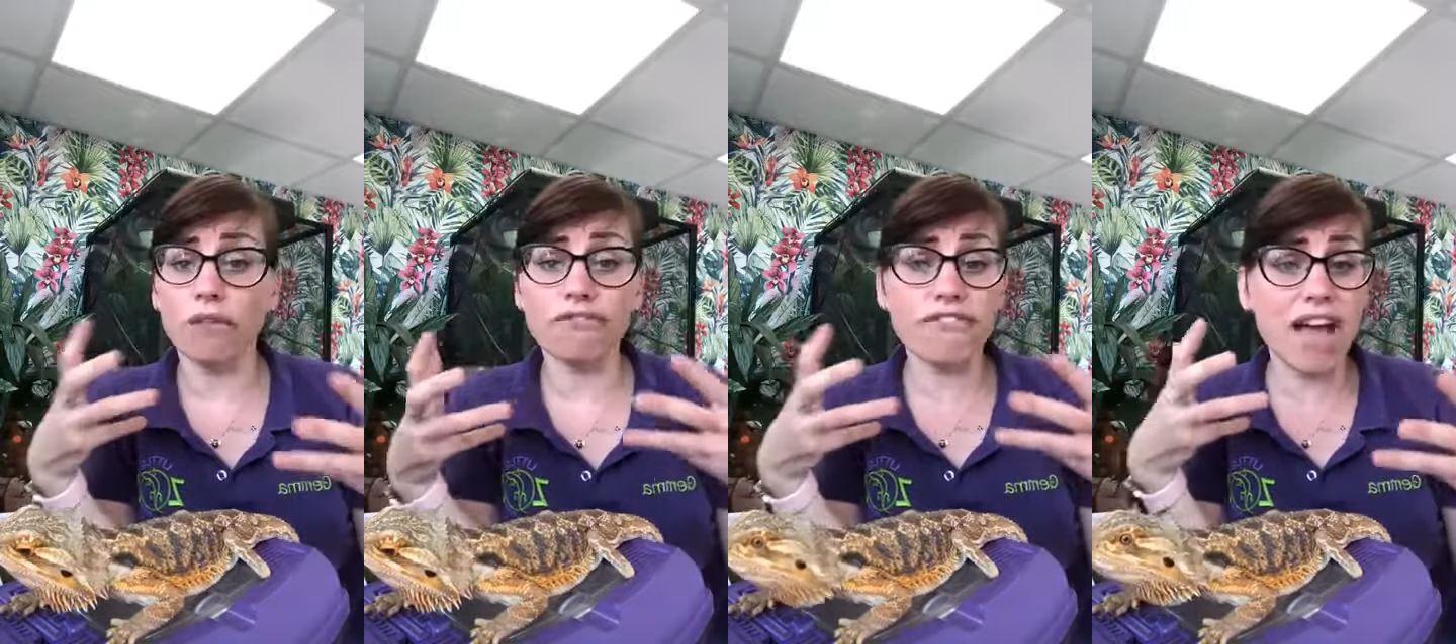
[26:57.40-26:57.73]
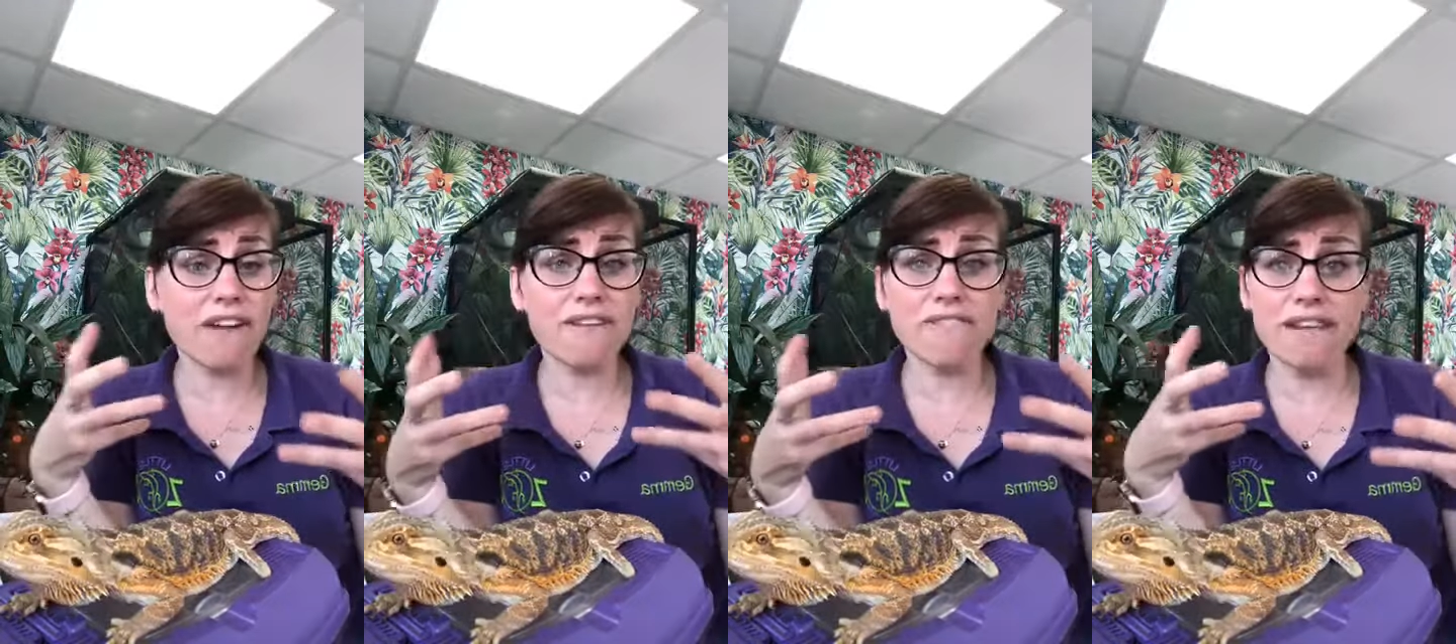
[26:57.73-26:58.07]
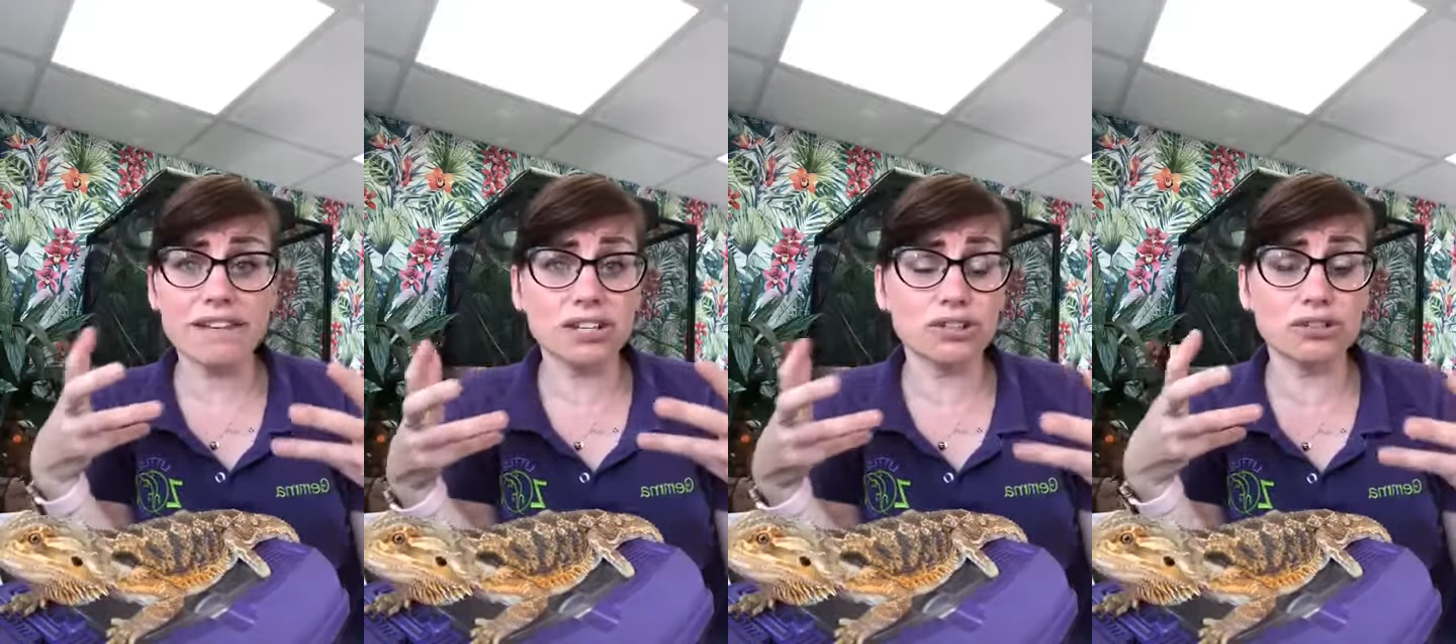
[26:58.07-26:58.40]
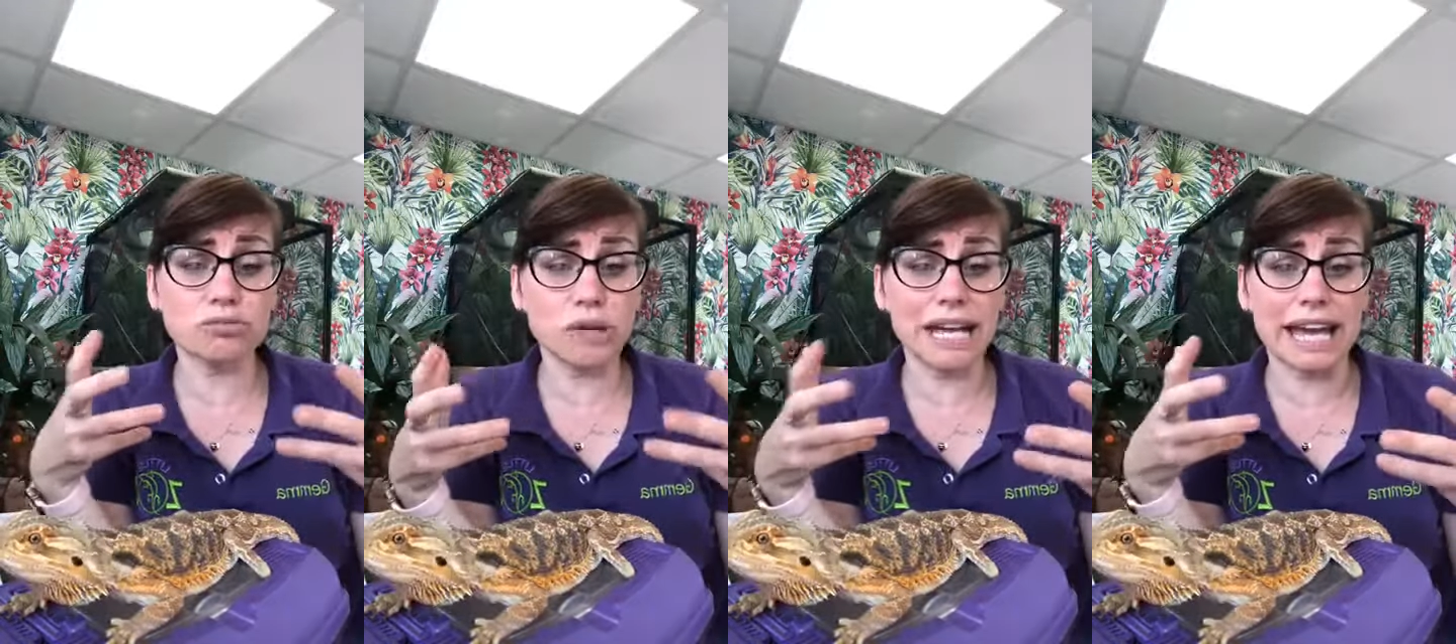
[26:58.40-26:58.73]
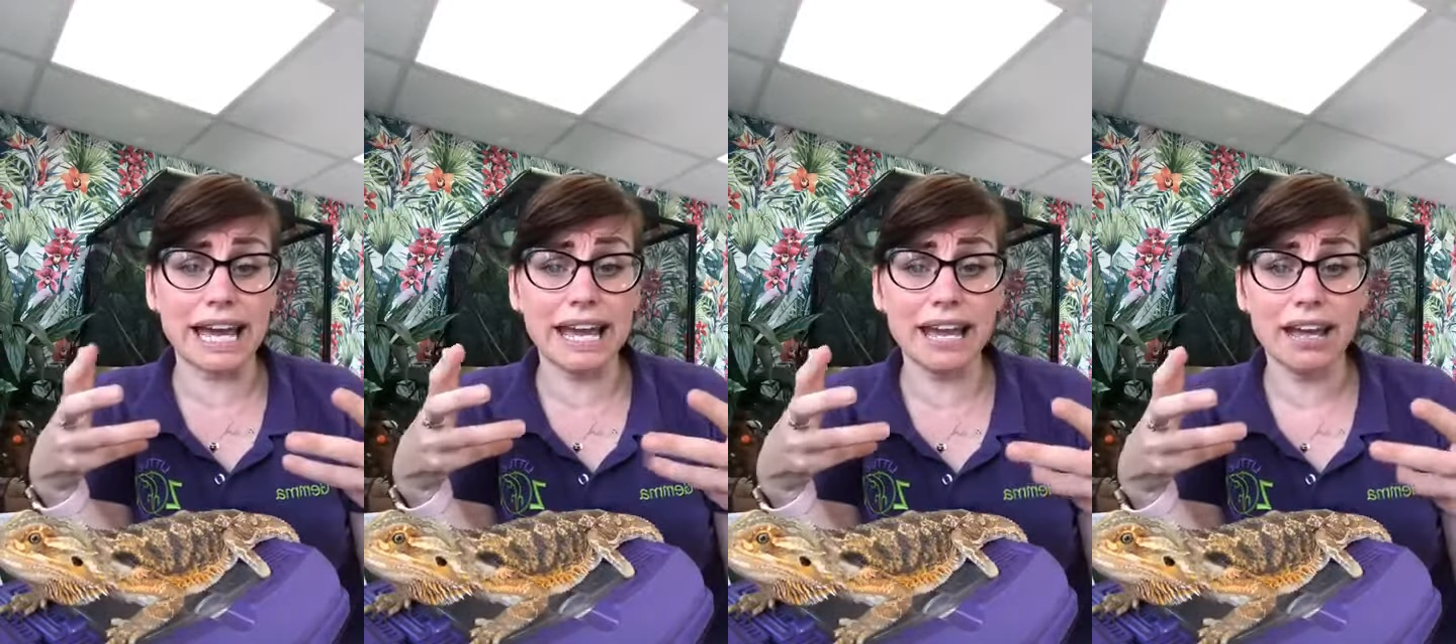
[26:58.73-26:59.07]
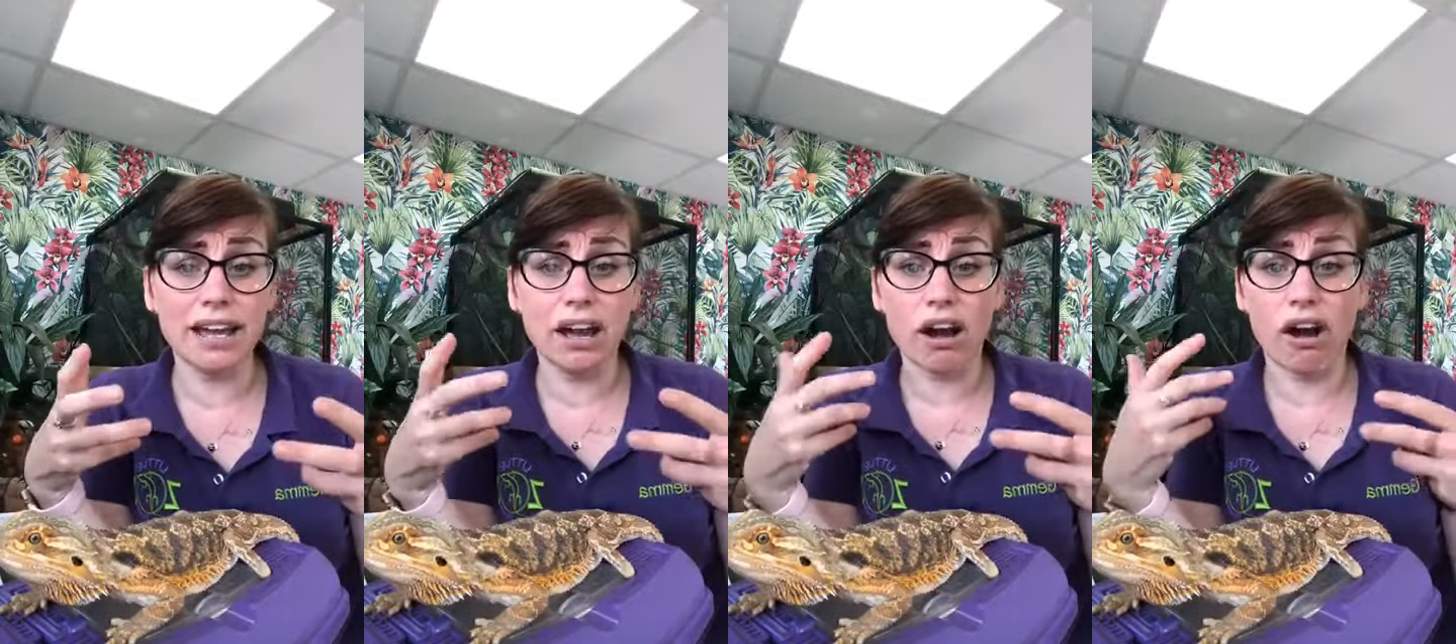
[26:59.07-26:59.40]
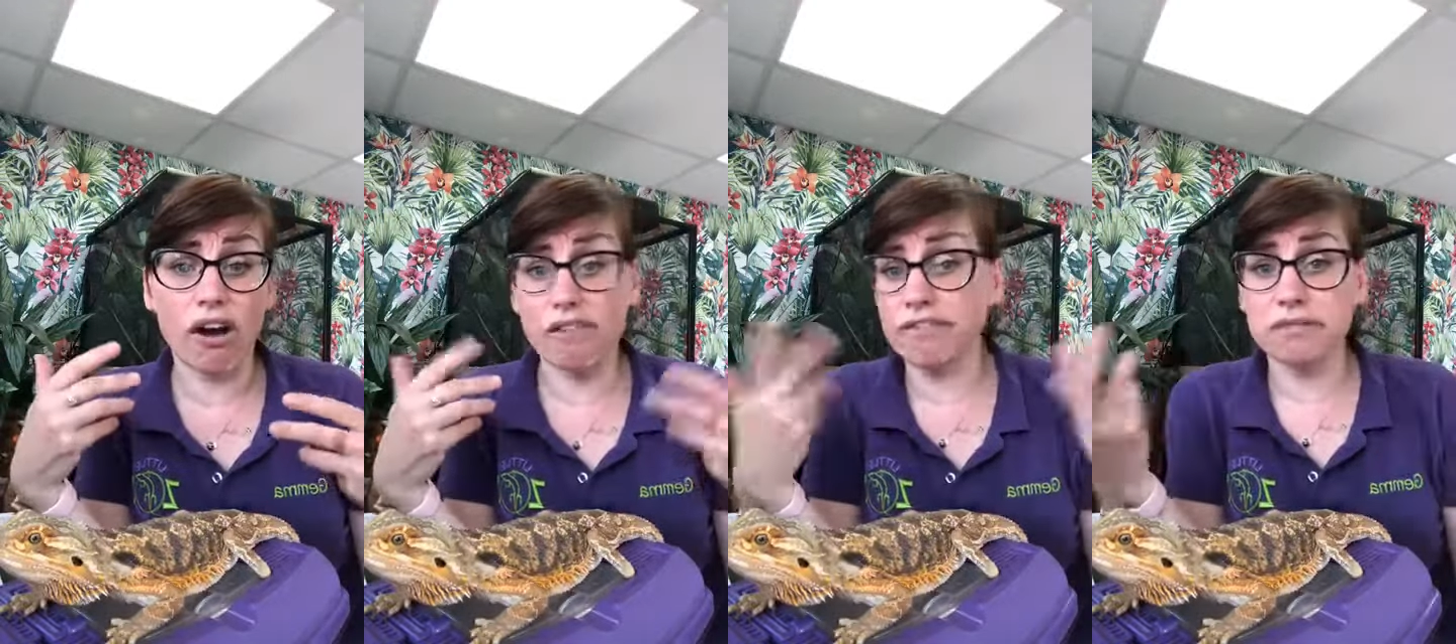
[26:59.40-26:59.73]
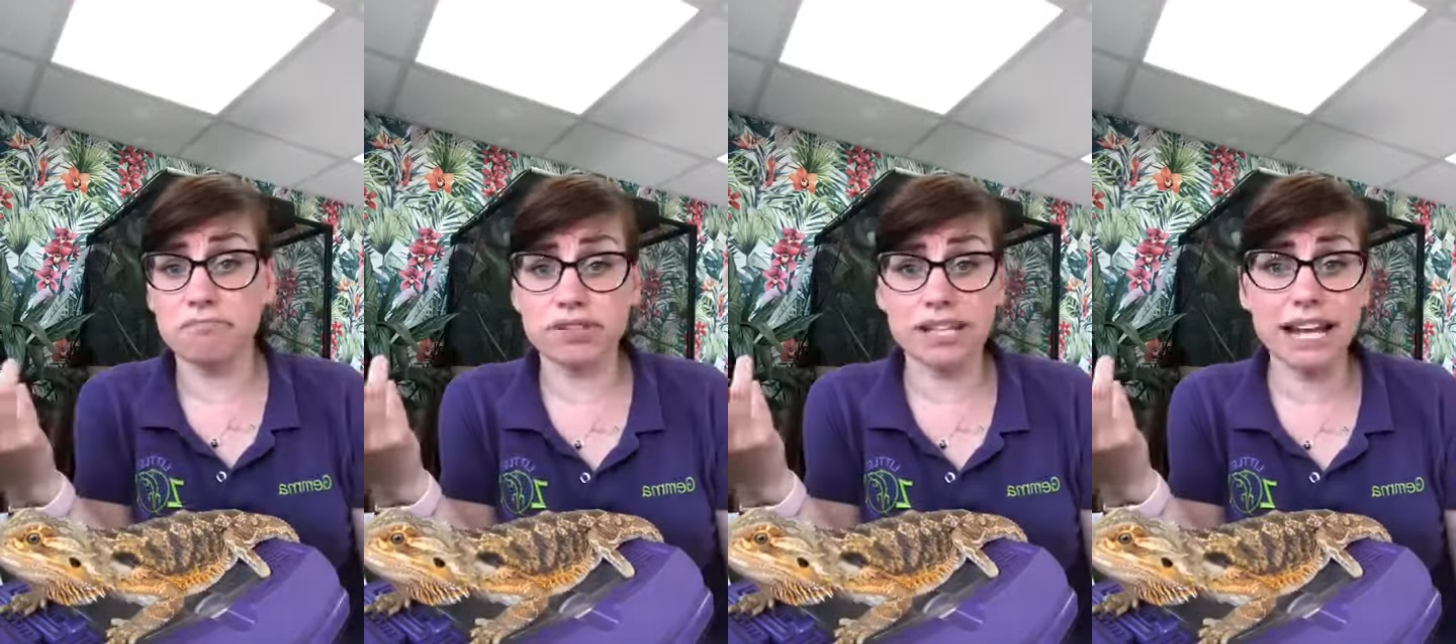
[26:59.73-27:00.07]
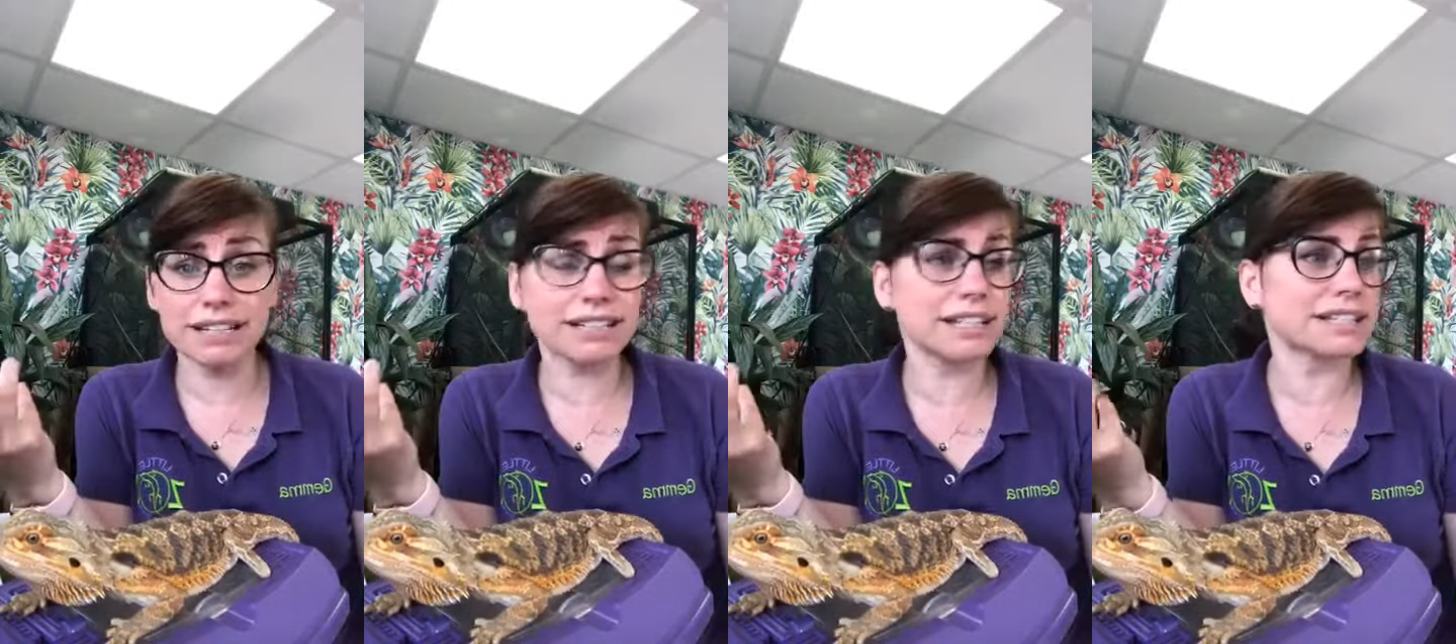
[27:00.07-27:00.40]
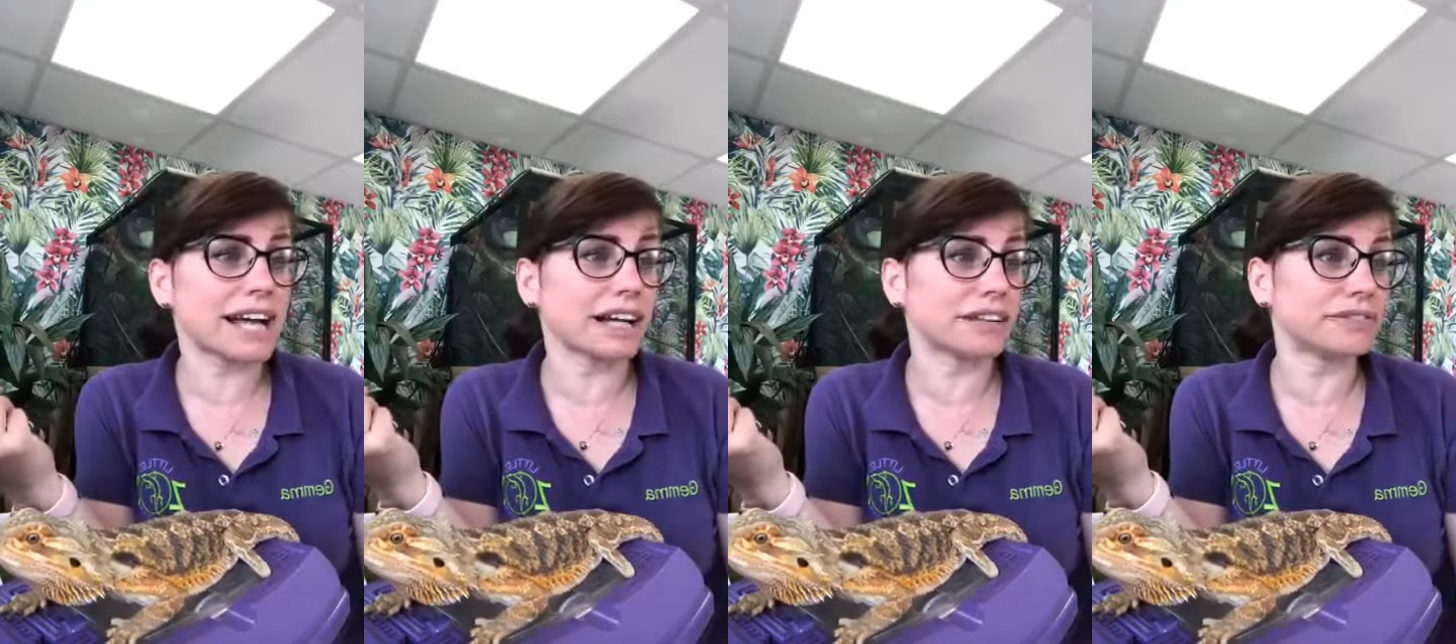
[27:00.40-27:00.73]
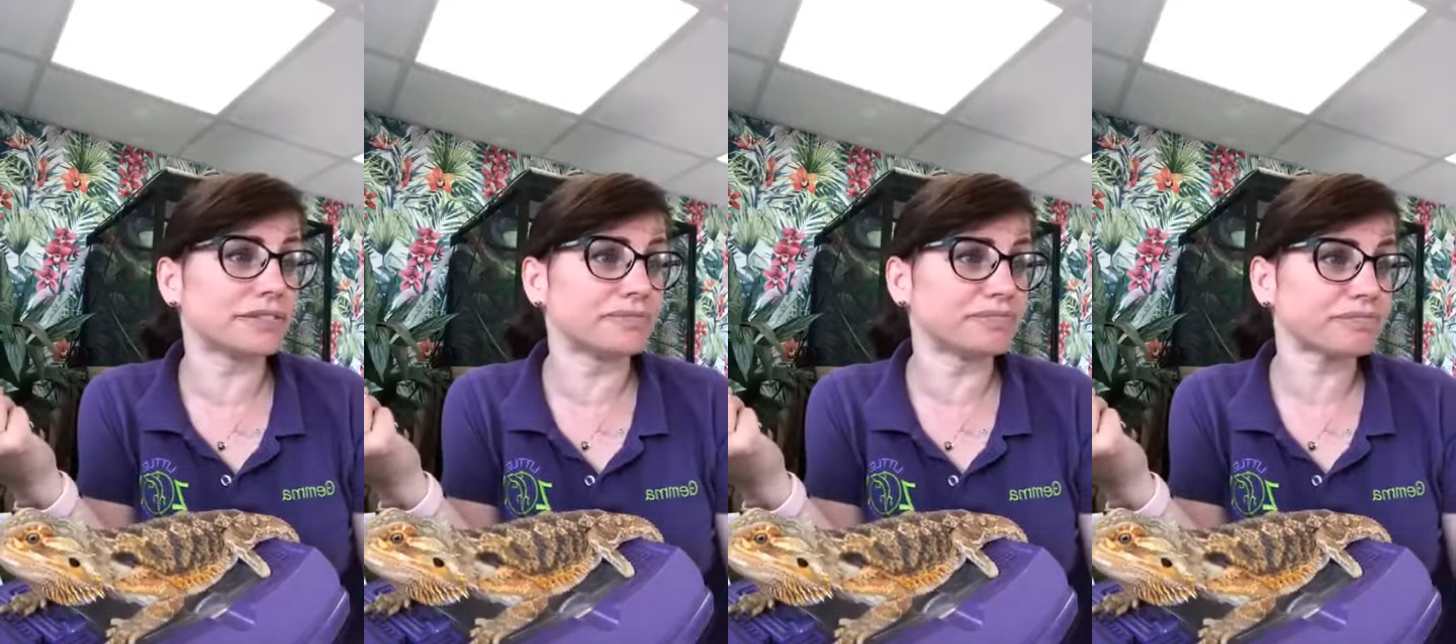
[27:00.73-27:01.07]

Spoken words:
very, very good way of protecting yourself.